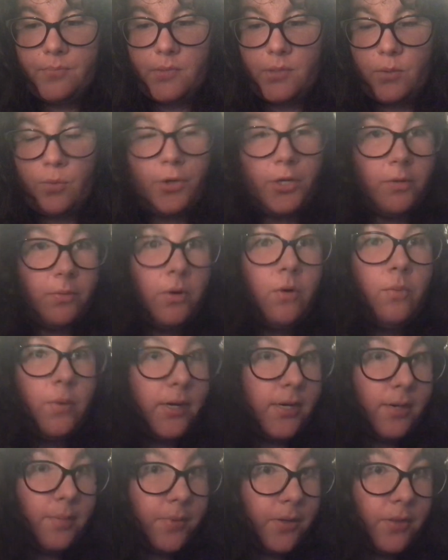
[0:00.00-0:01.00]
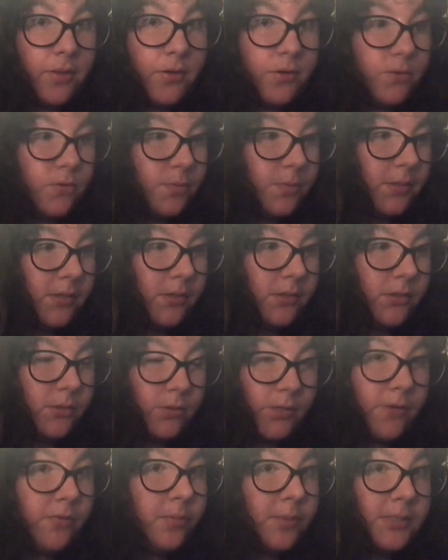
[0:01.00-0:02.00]
you won't wind up on the news because you'll
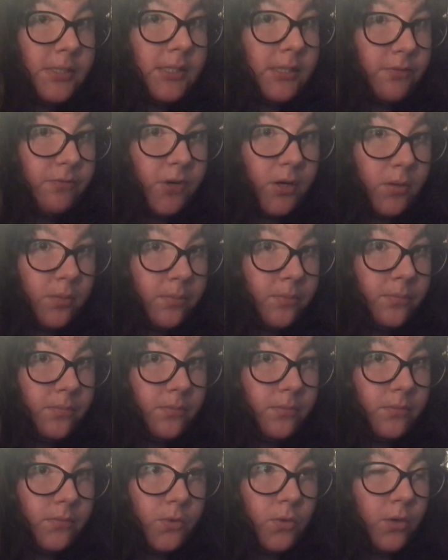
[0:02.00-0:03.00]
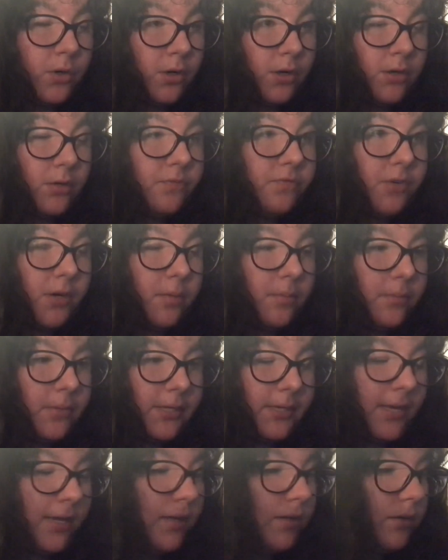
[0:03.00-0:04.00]
never be seen from or heard from
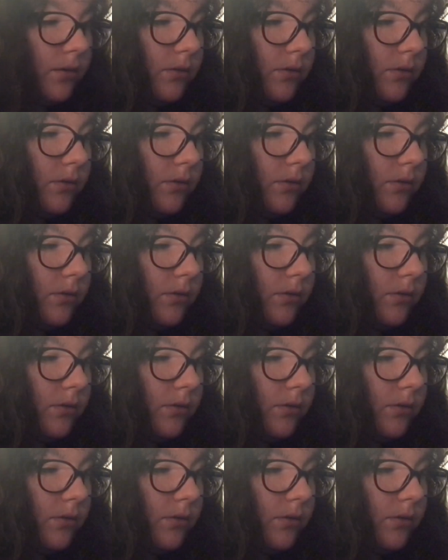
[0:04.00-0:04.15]
again.